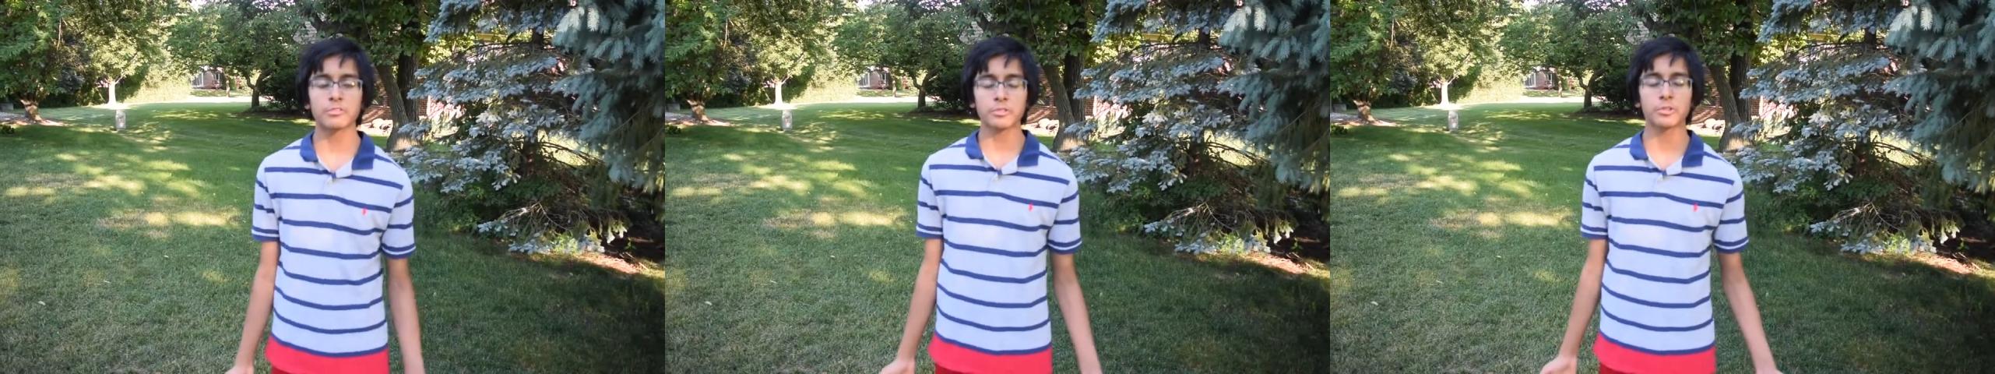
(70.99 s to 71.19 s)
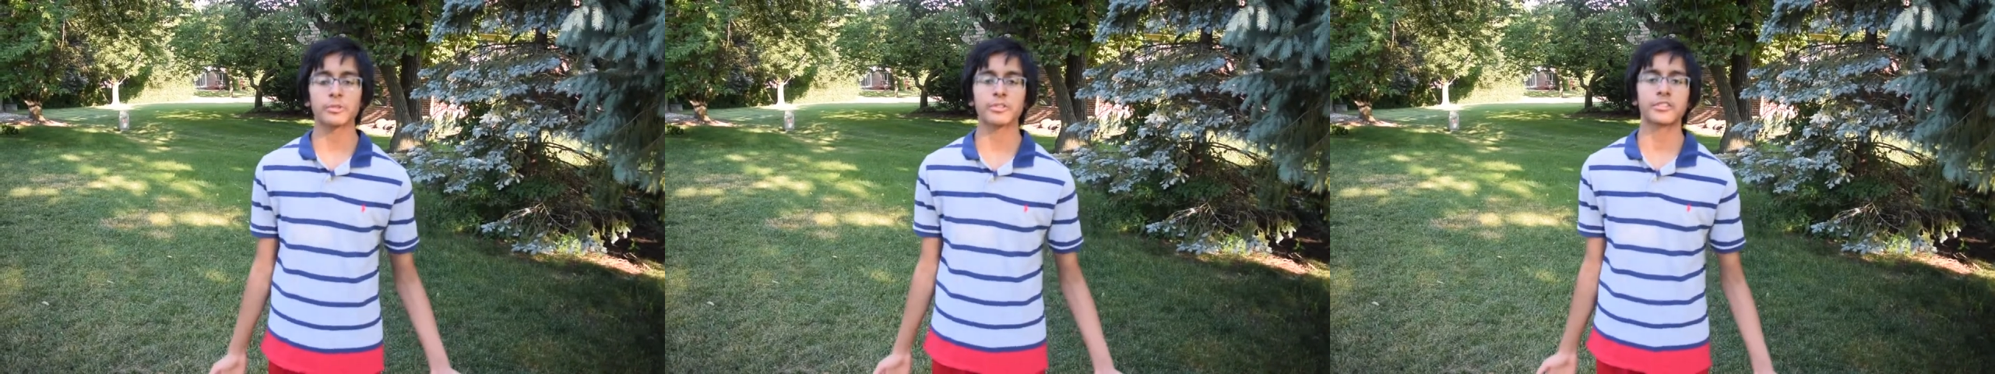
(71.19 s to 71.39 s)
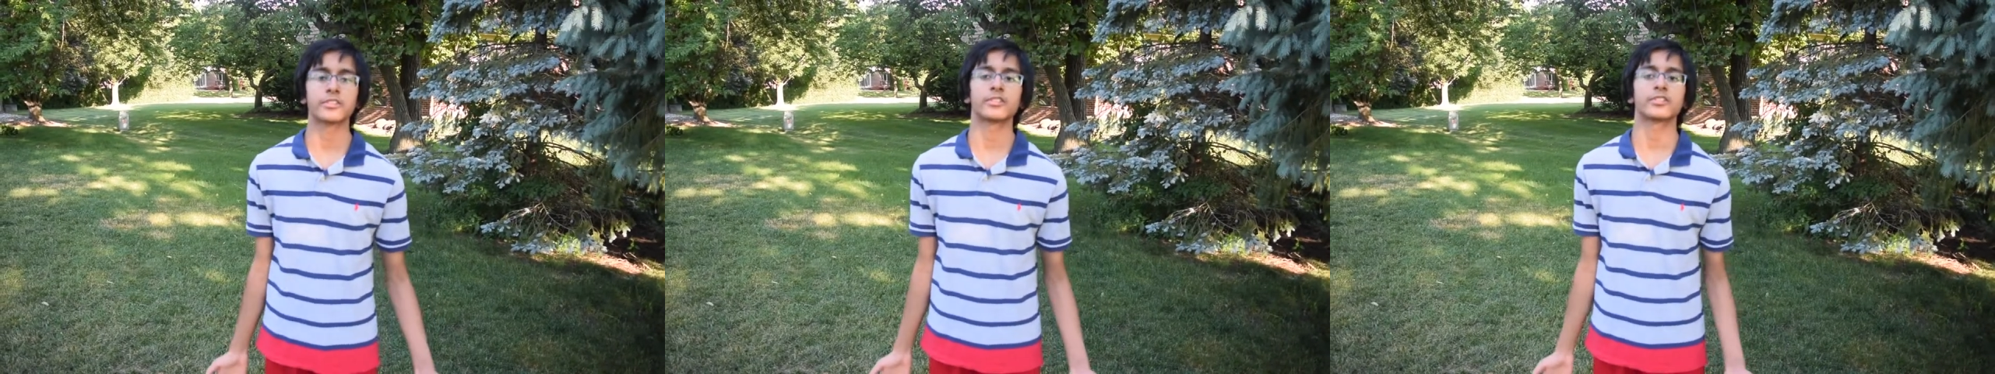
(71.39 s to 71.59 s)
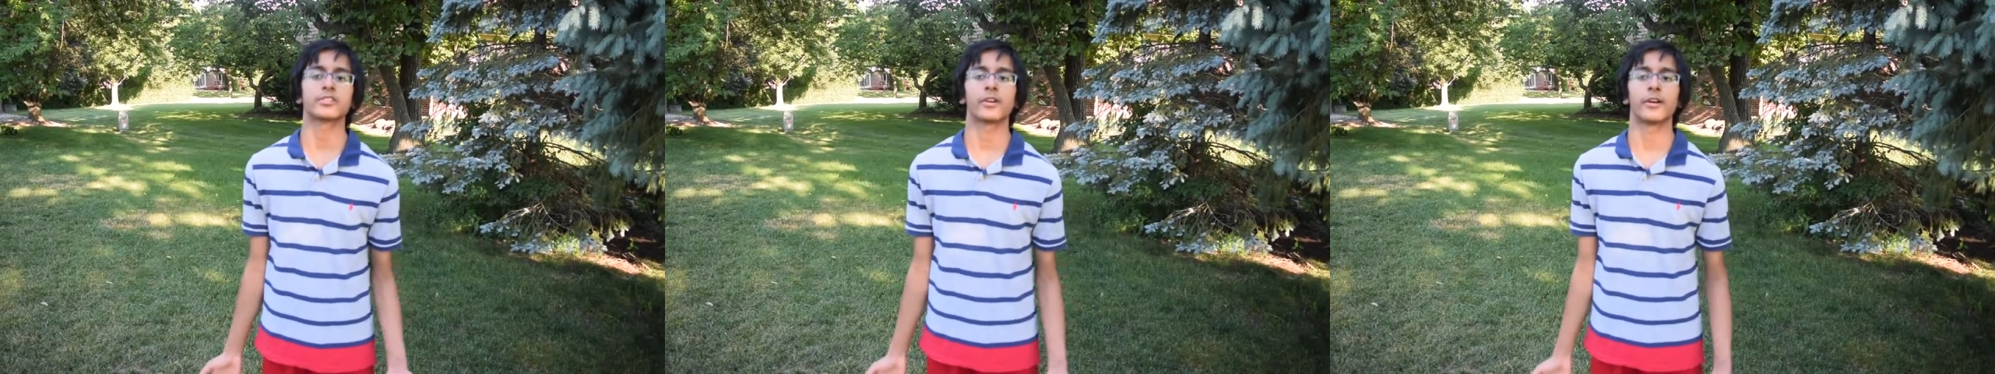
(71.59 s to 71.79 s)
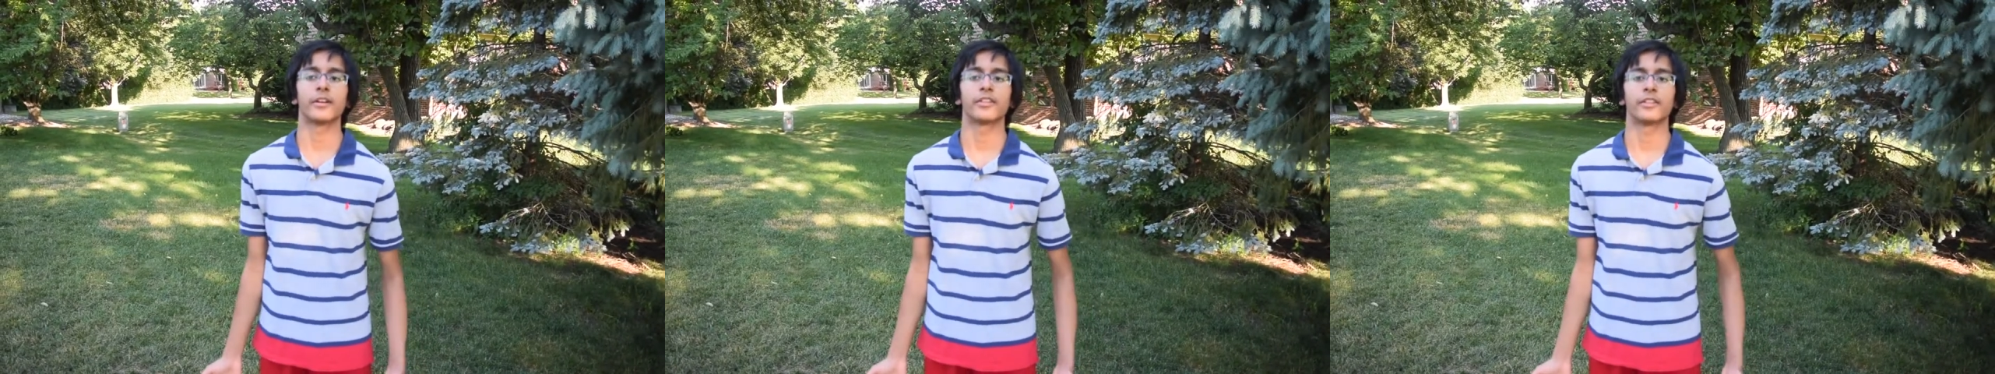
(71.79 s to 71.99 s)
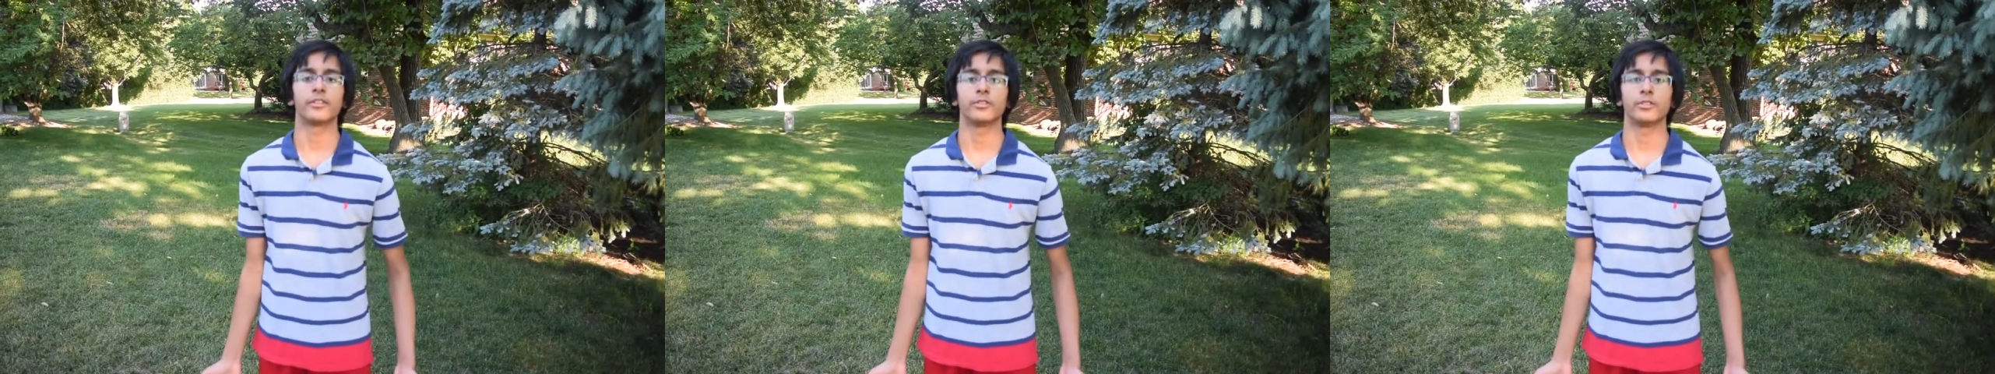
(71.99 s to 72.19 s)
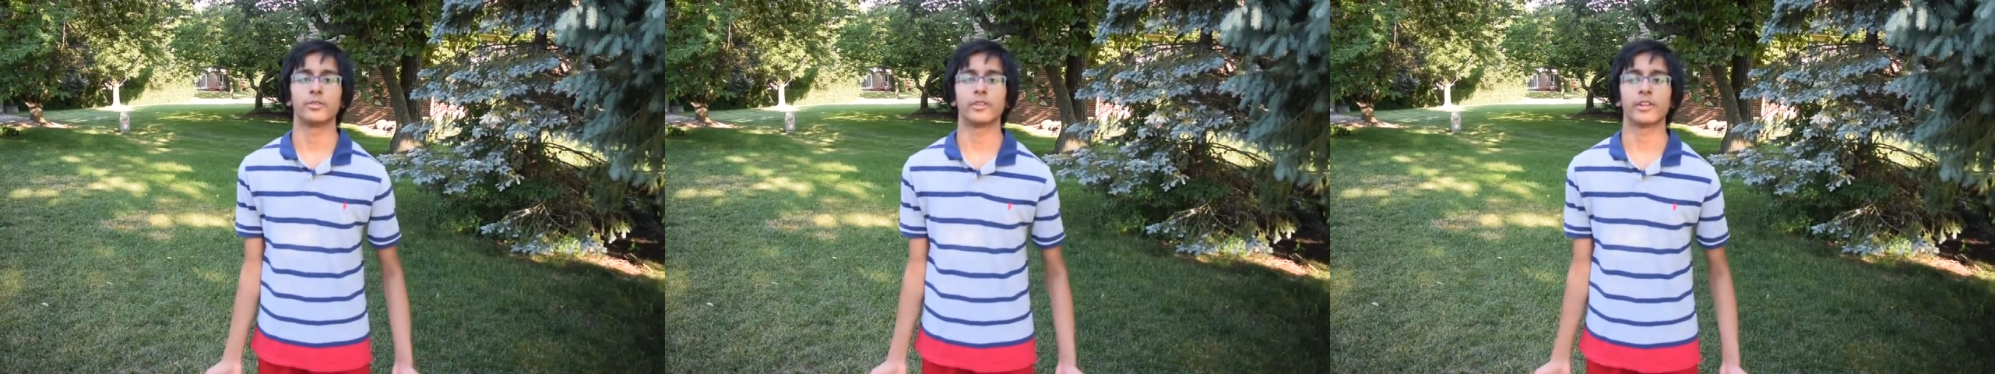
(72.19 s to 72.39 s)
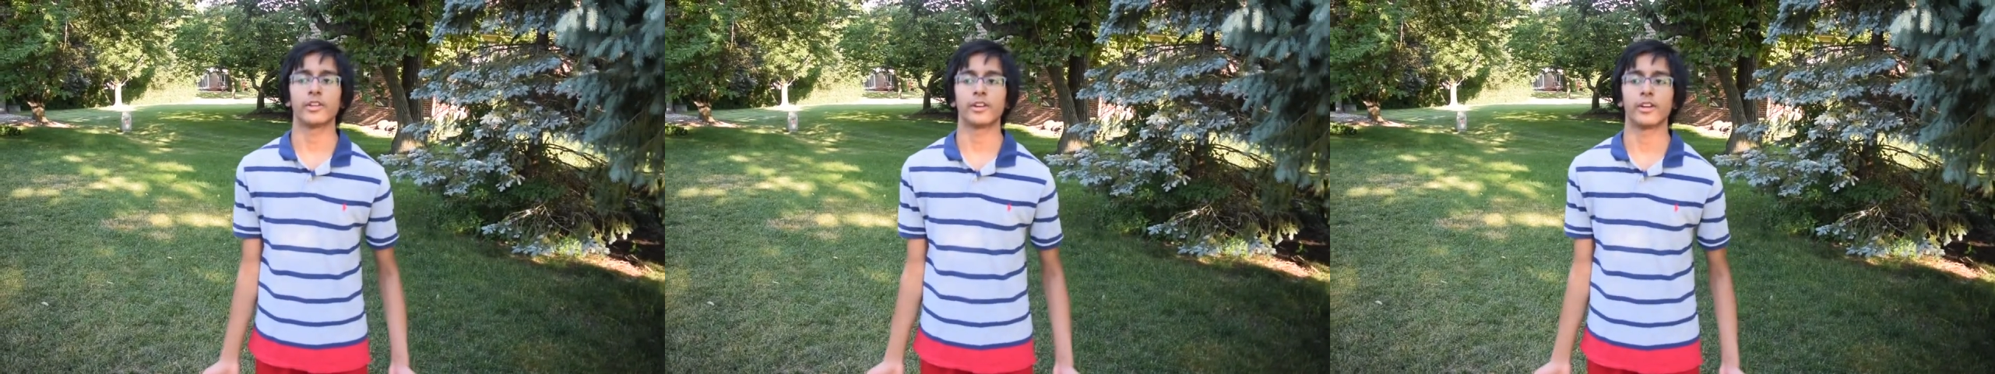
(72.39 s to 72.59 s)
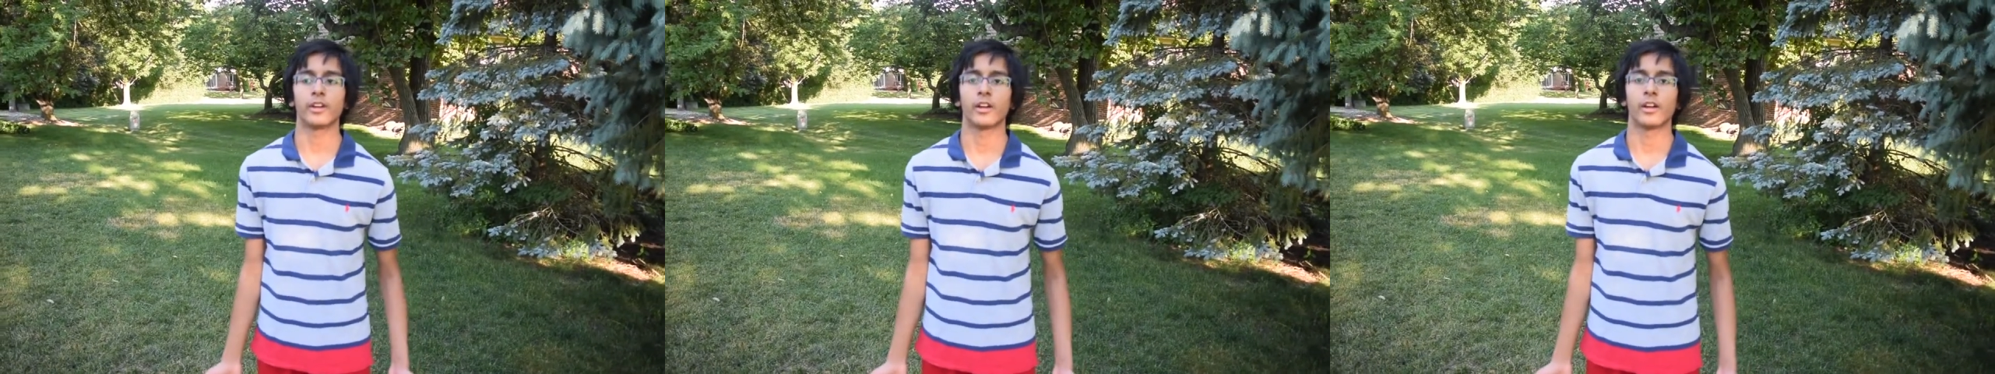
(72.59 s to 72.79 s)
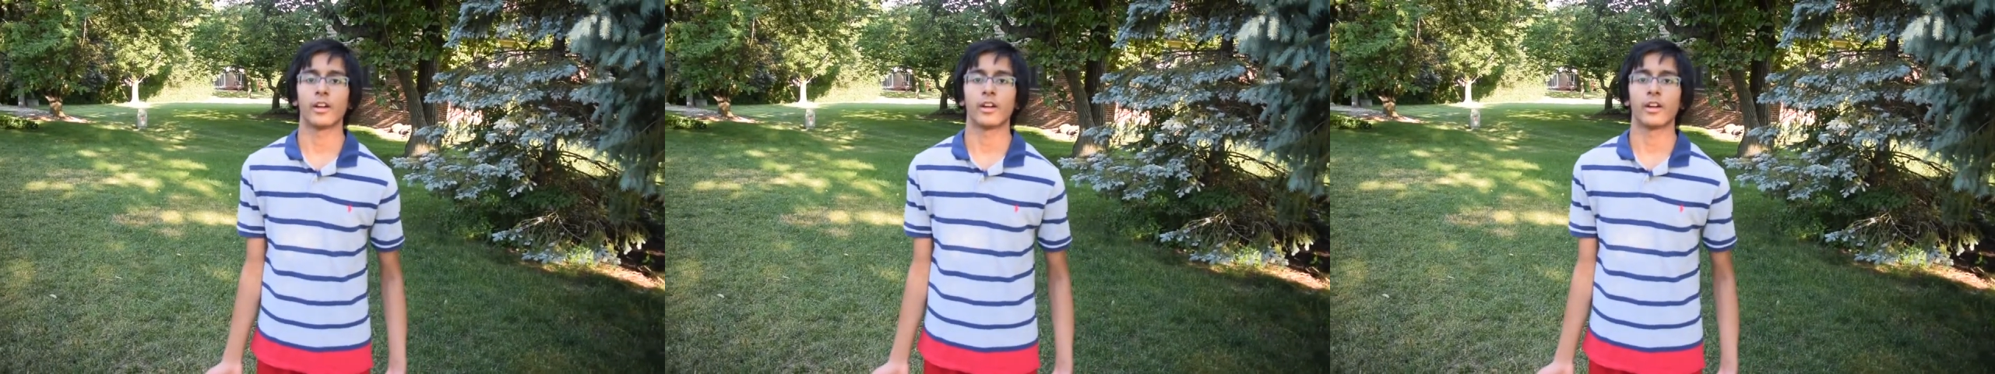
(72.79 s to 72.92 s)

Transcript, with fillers: solstice started the new year.